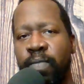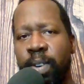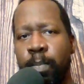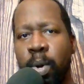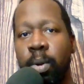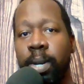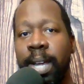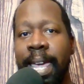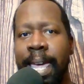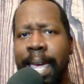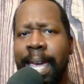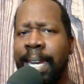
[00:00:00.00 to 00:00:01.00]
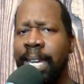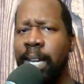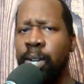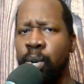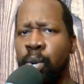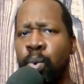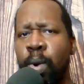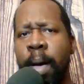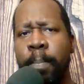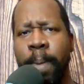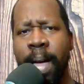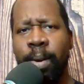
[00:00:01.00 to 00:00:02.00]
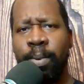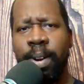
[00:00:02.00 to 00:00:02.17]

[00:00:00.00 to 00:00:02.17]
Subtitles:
mold, and he knew about